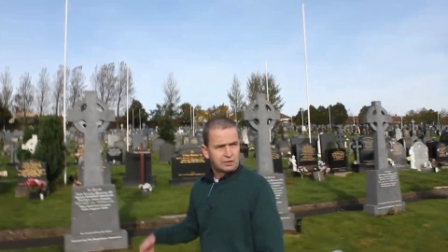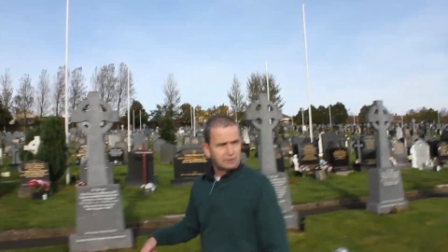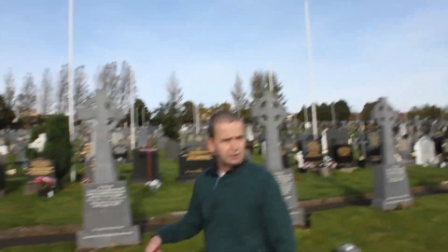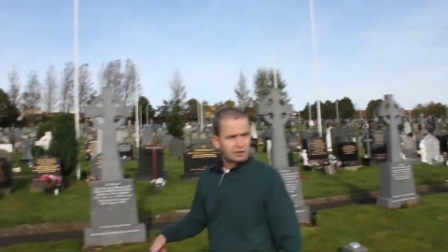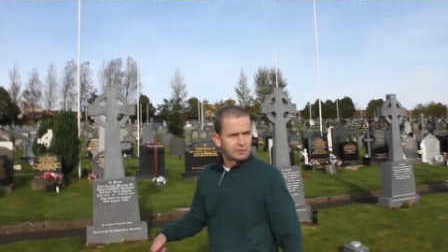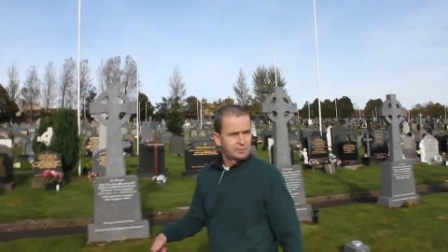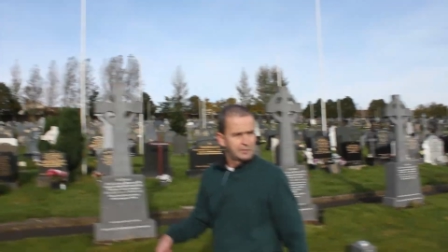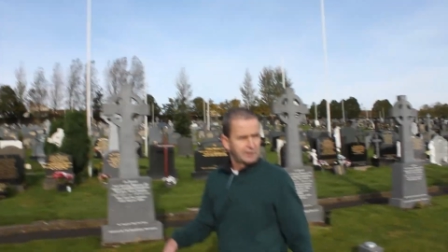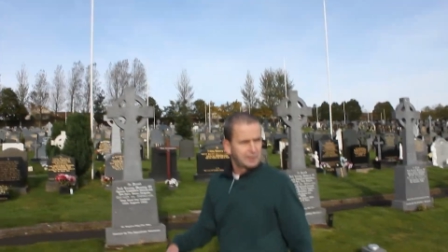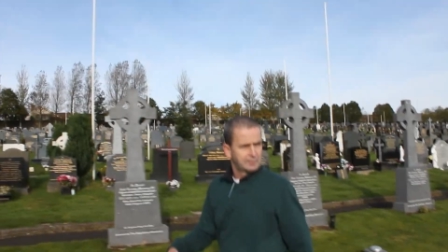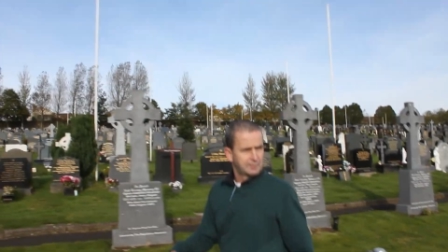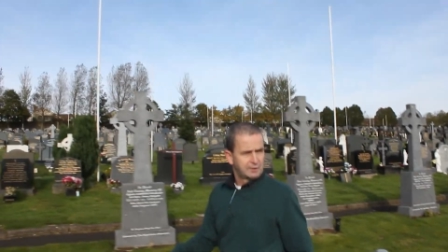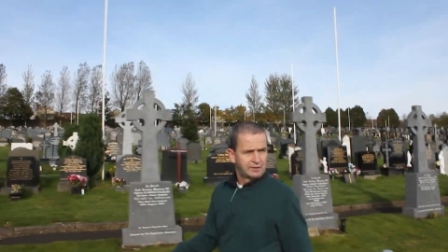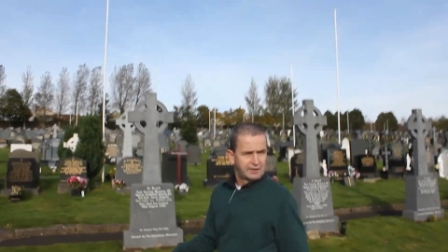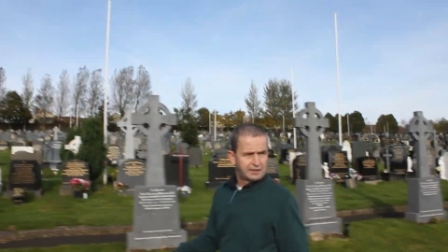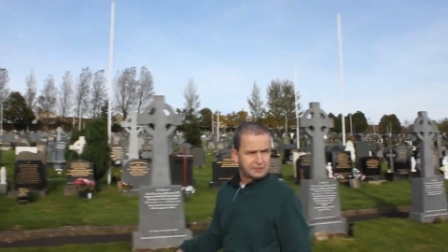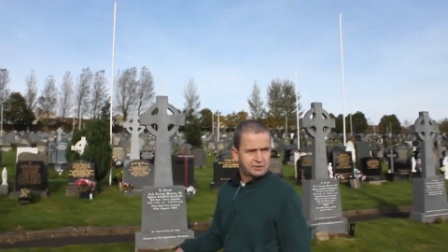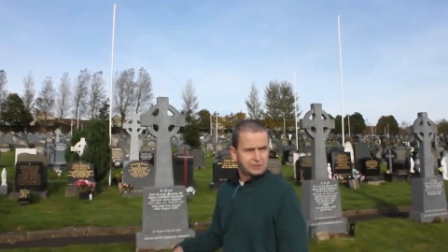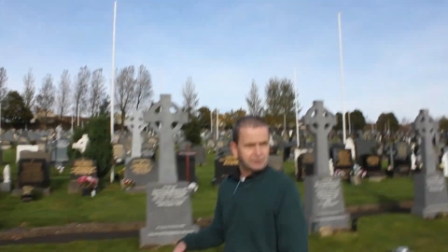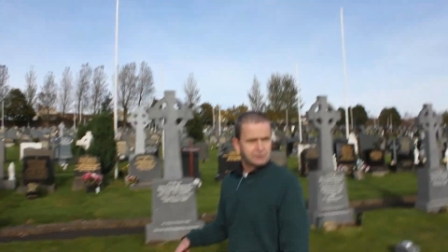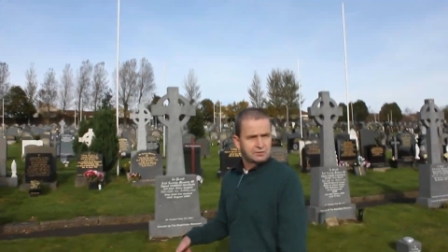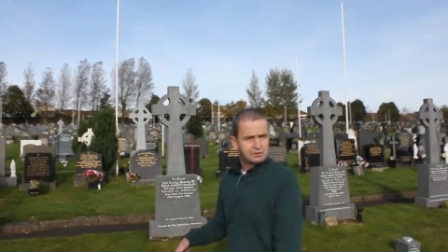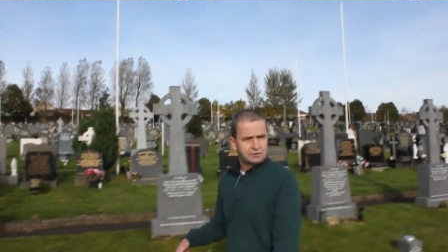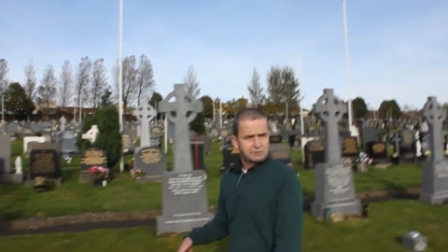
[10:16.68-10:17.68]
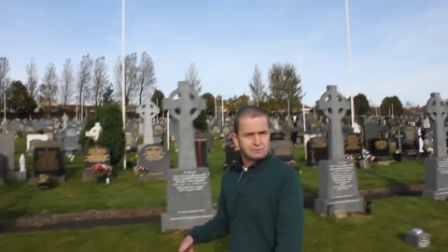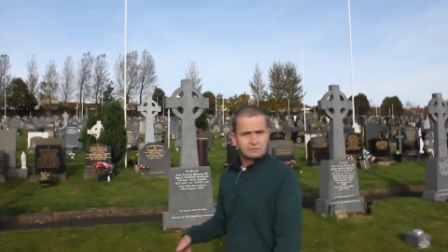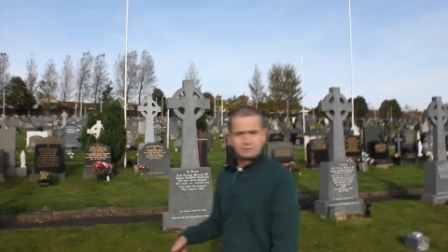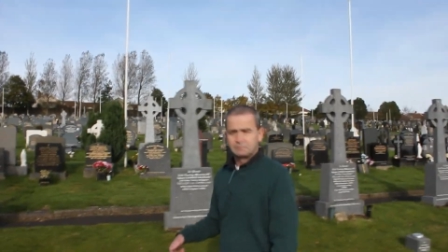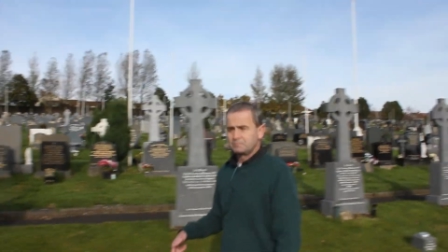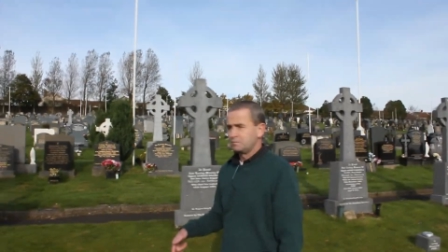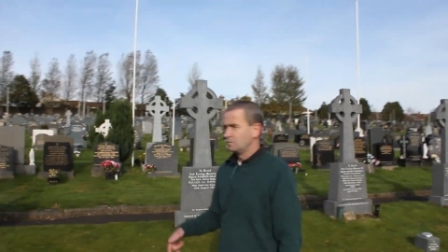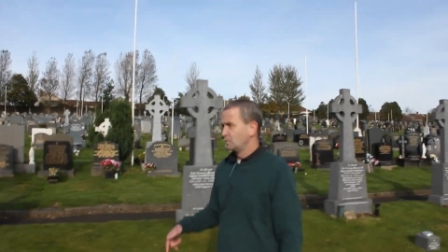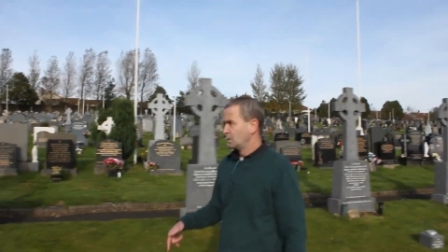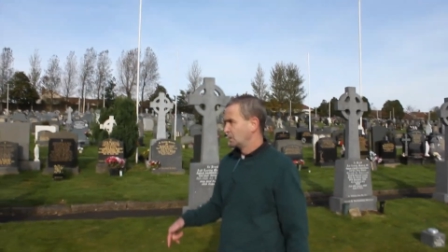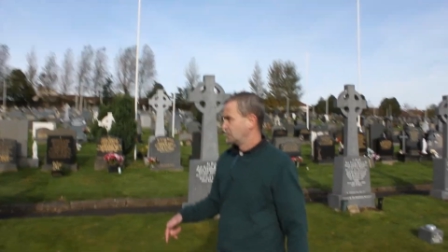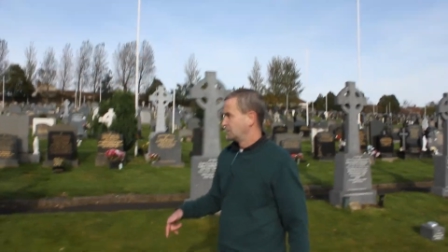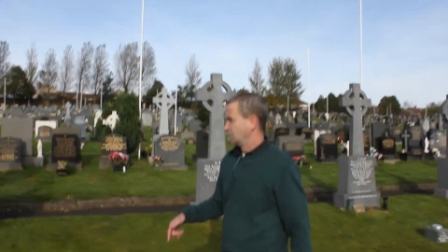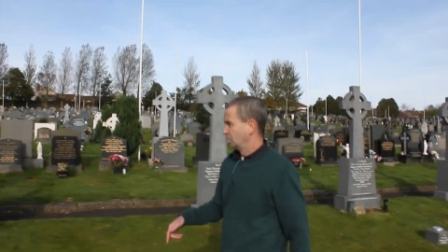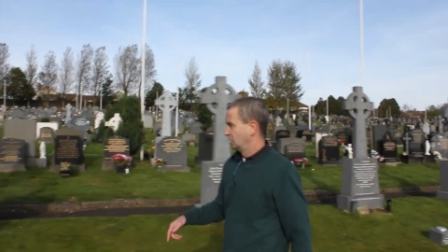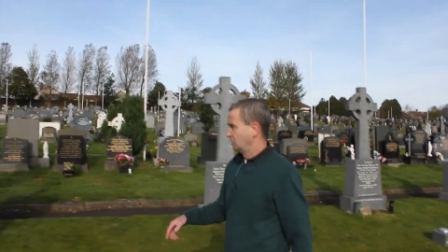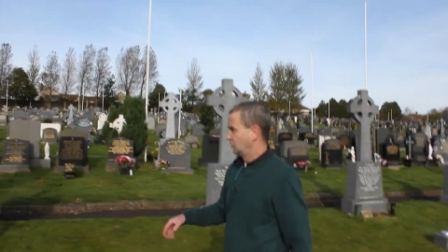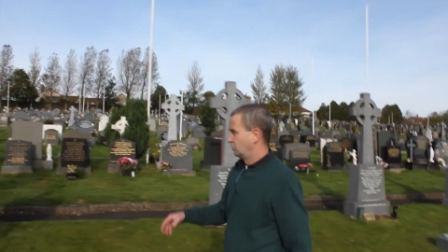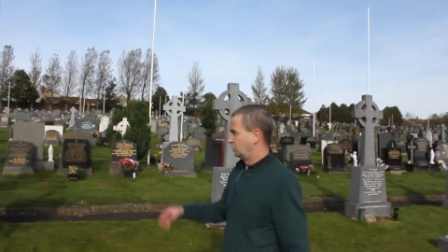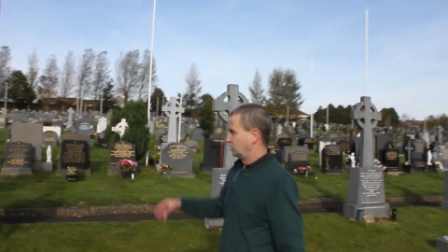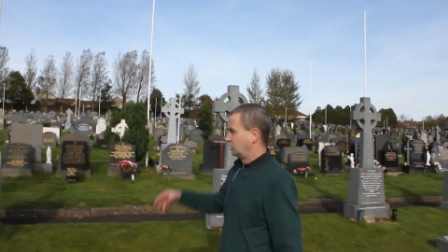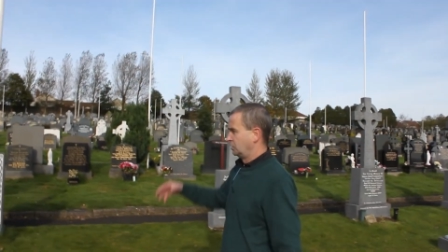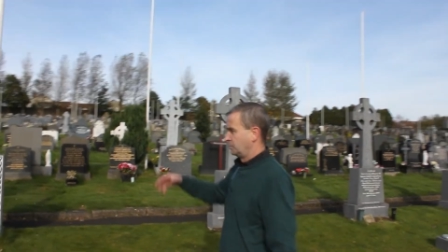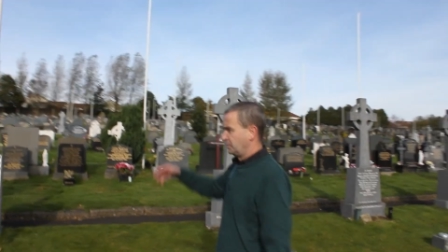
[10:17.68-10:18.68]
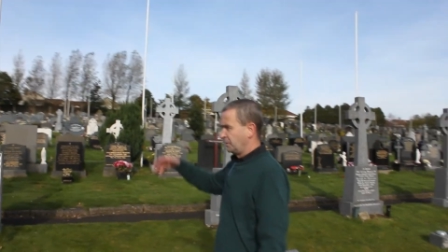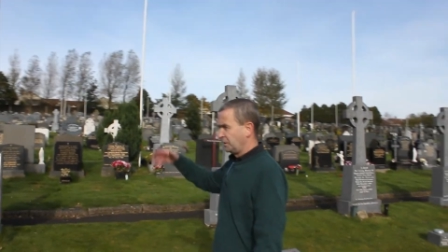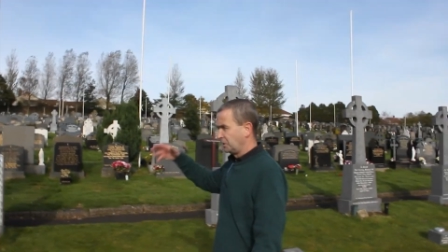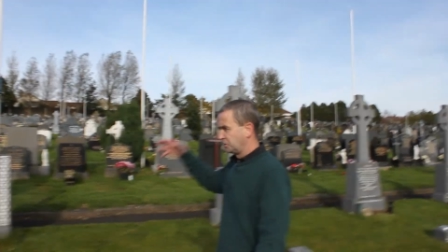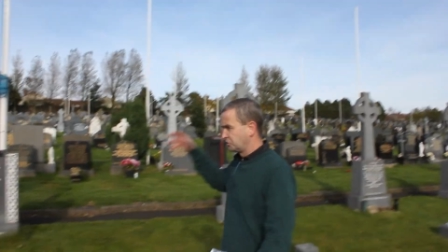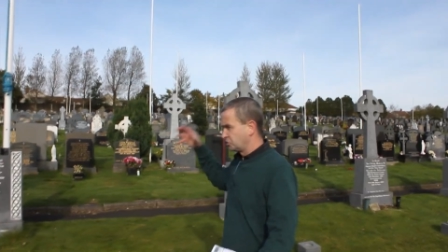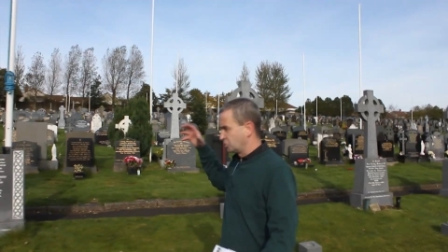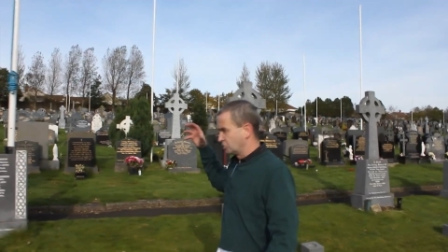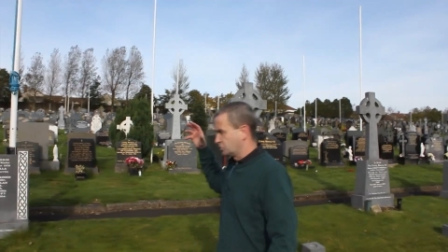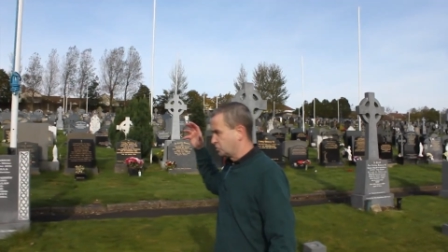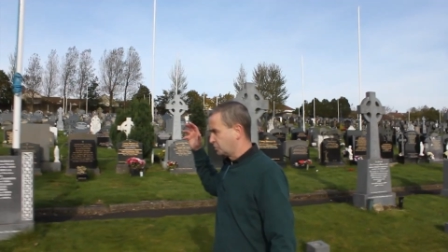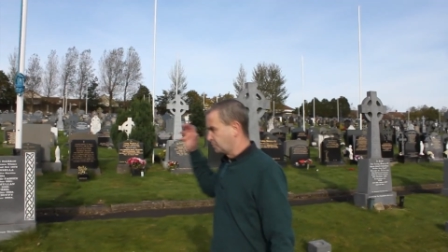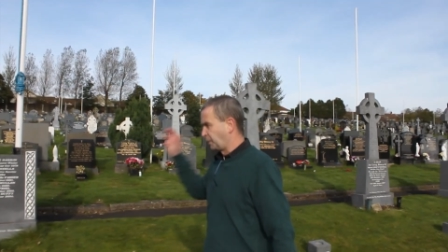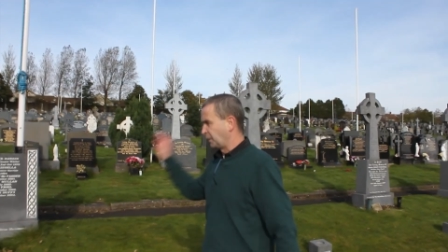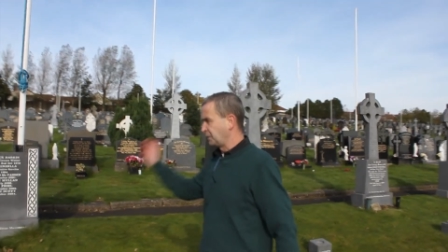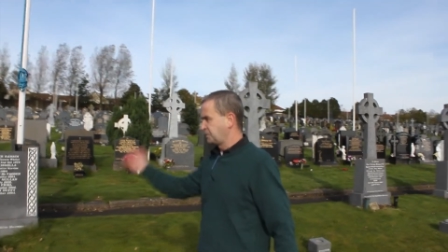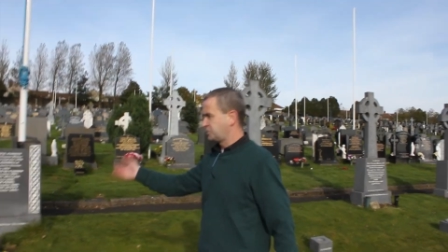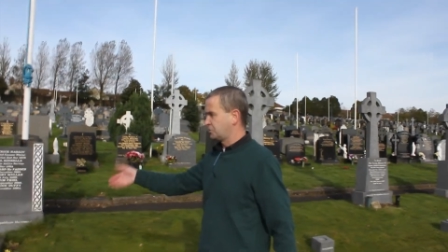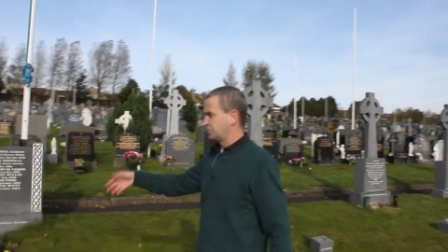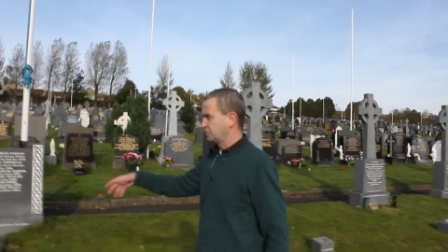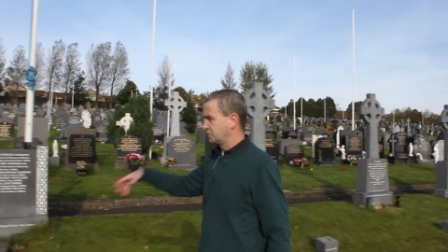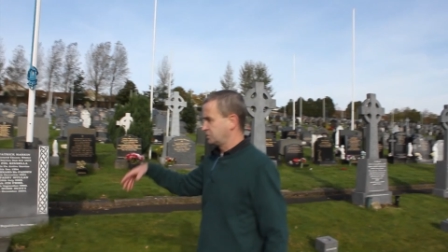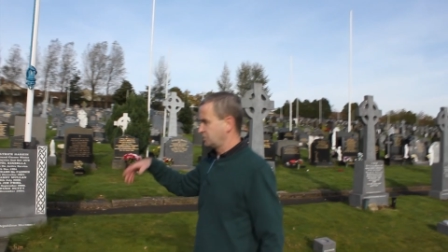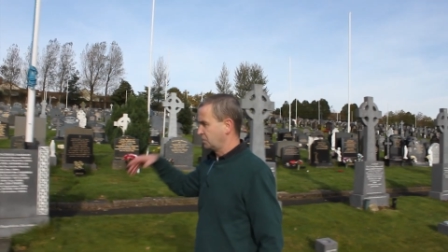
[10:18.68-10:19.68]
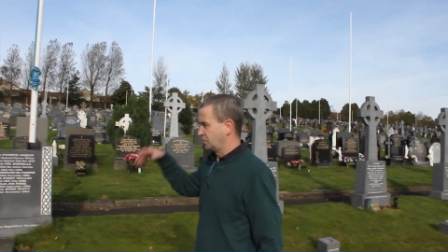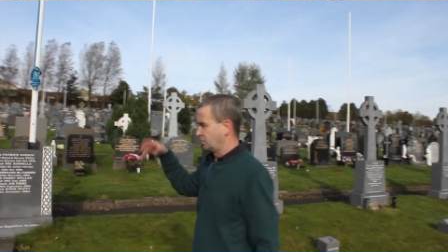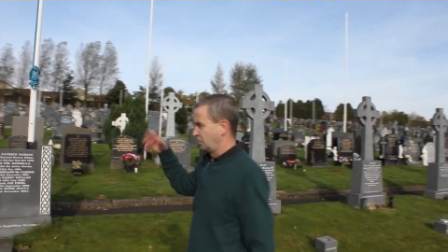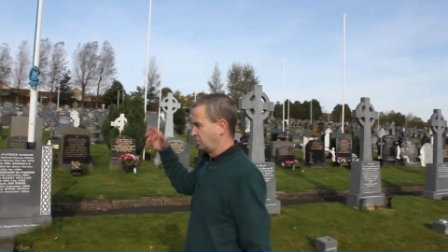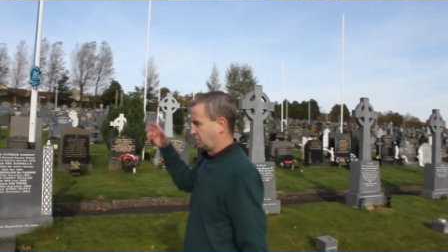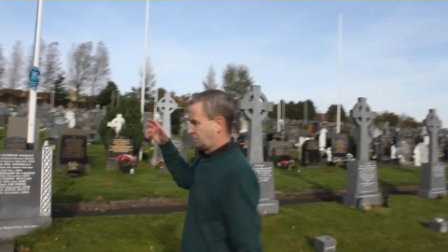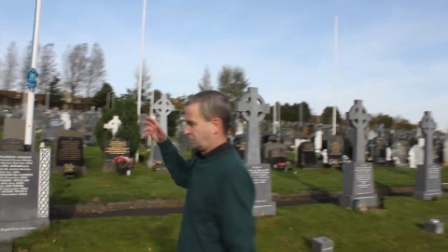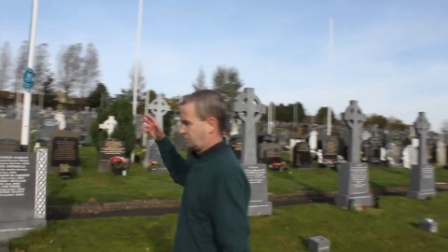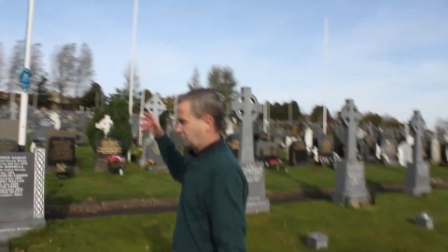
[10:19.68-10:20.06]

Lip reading: commemorations and all the major speeches that